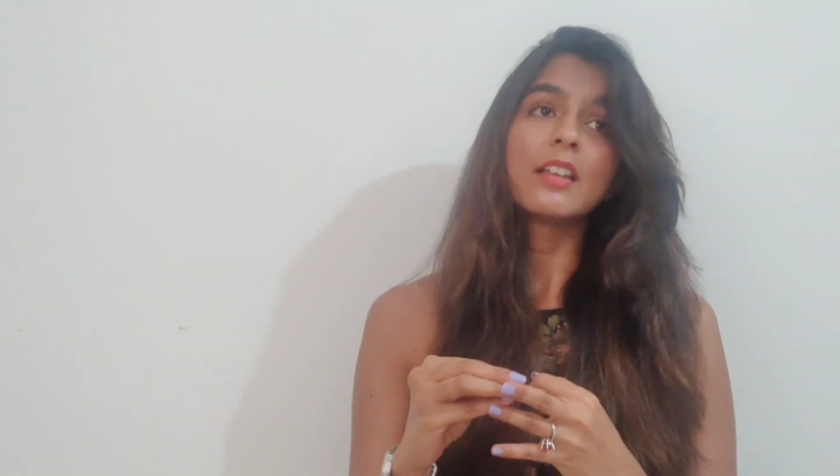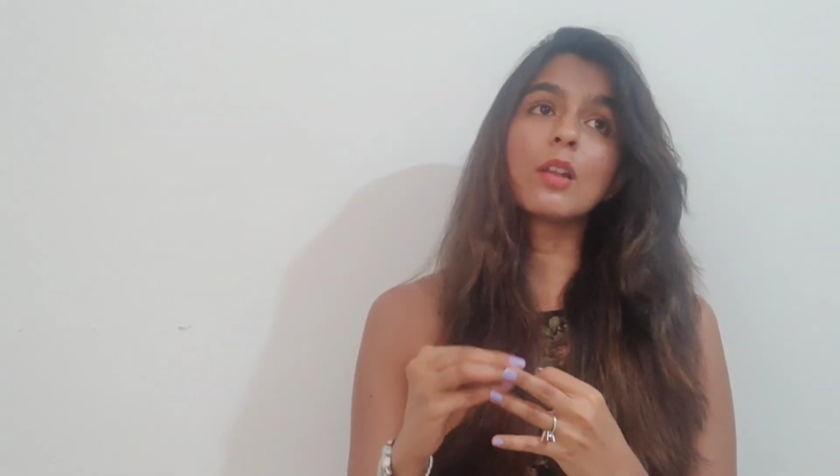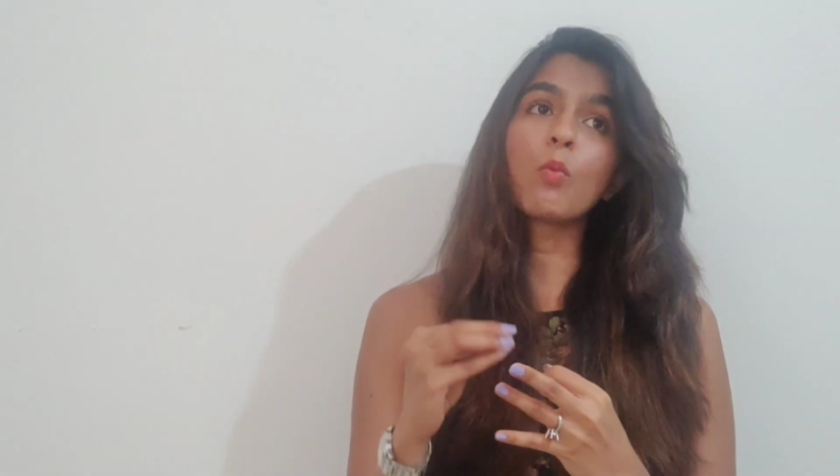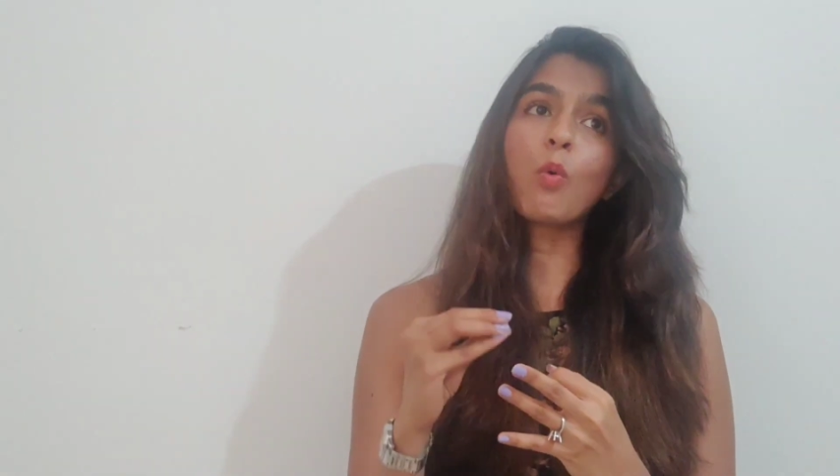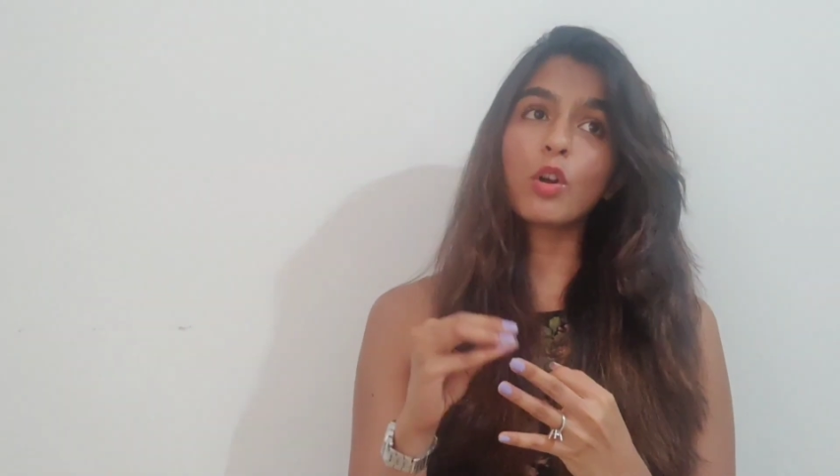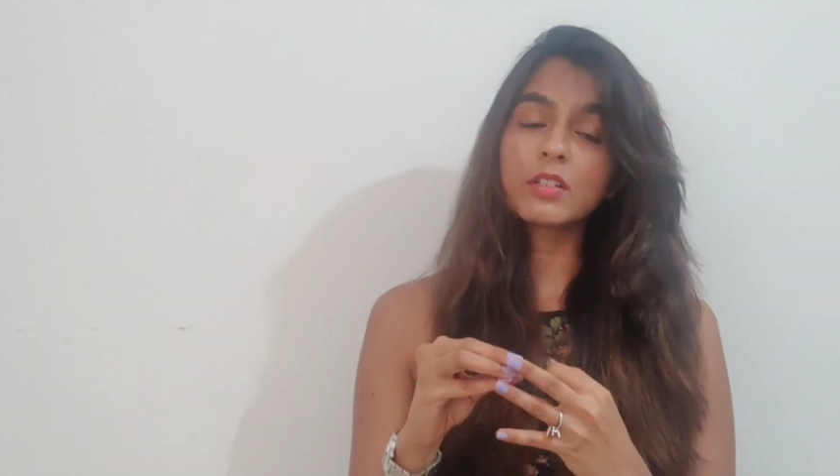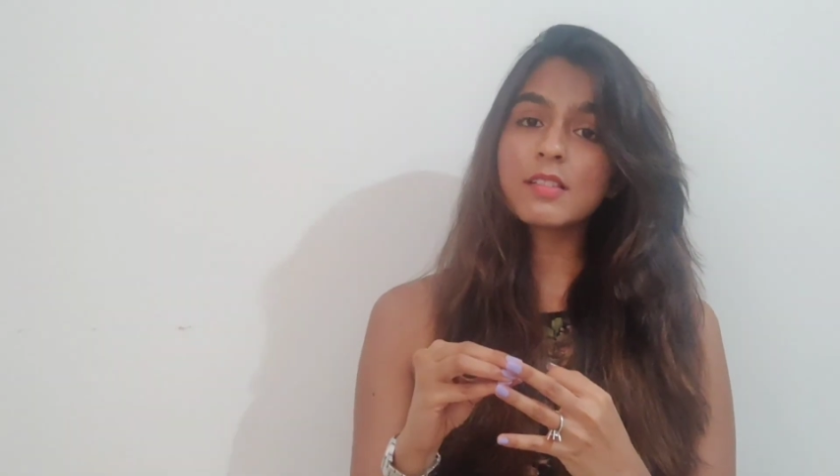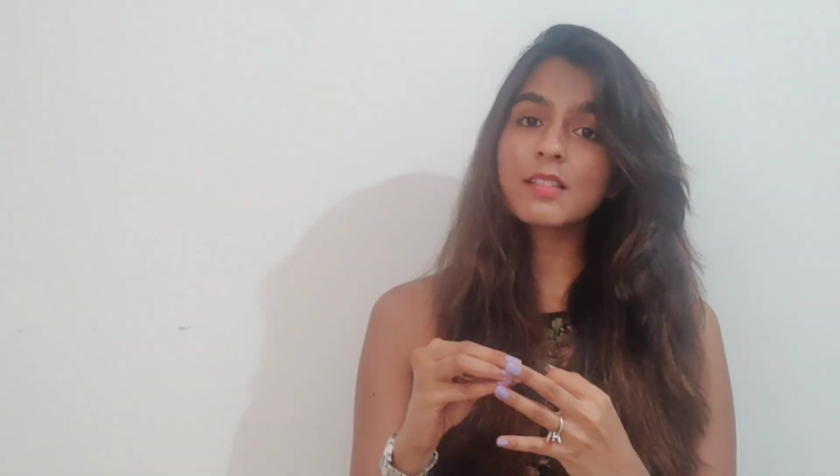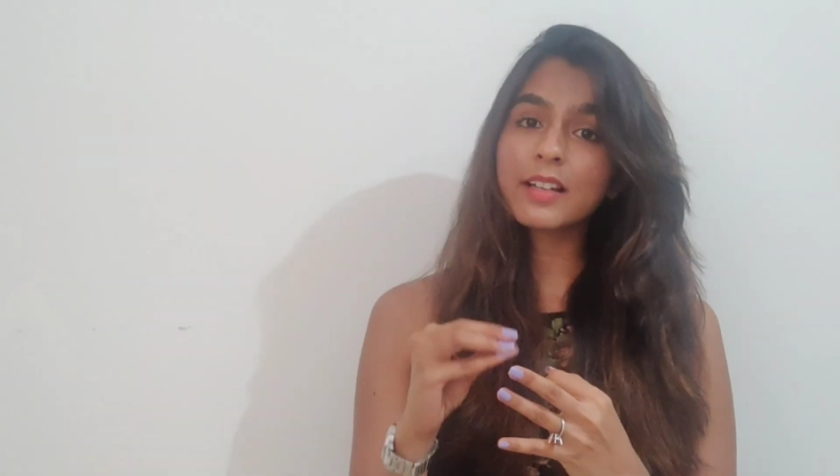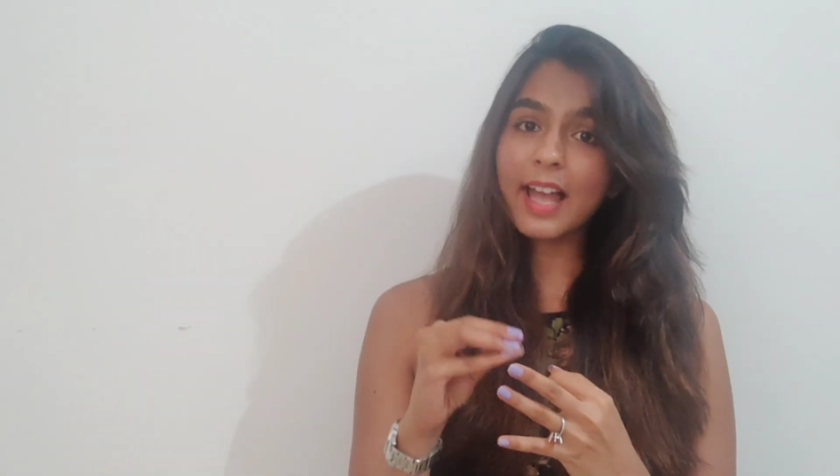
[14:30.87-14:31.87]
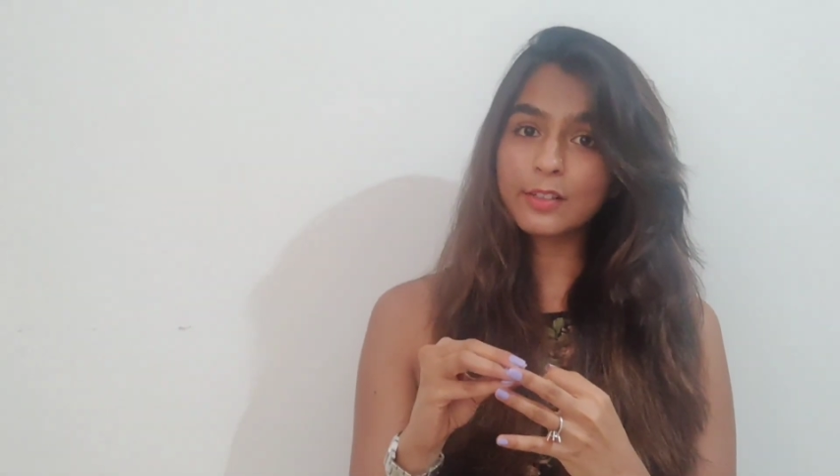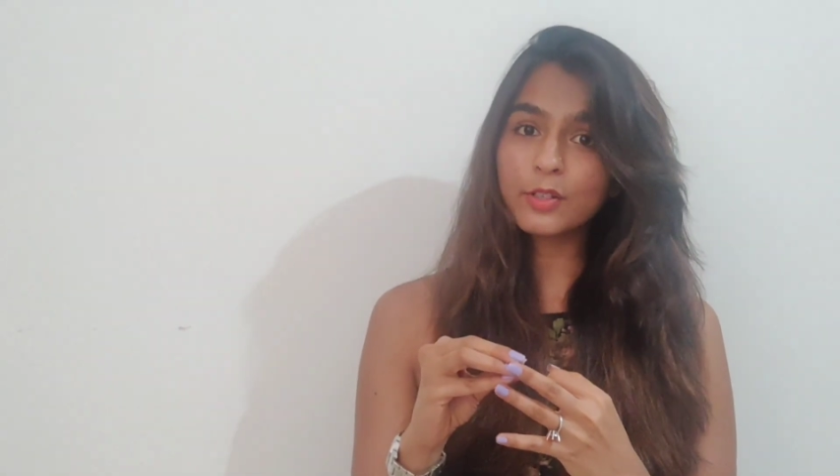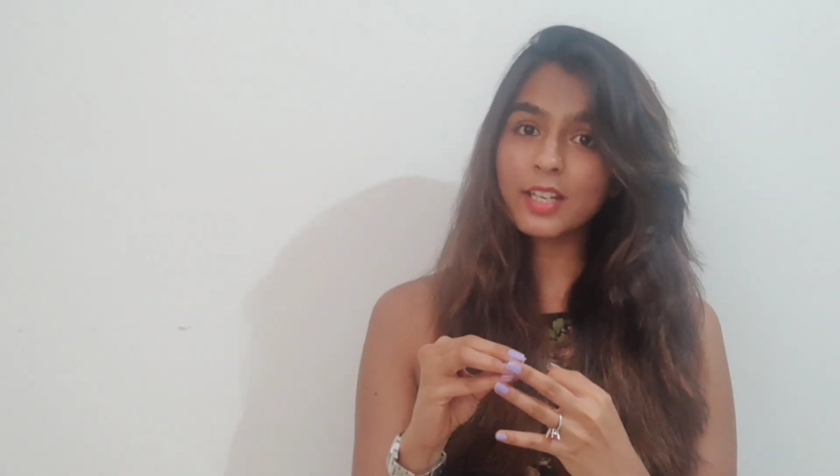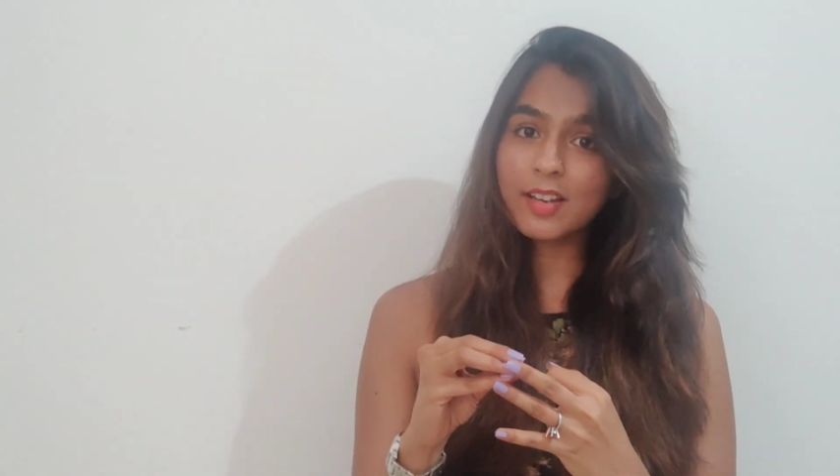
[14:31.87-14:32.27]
Now, what is the calorie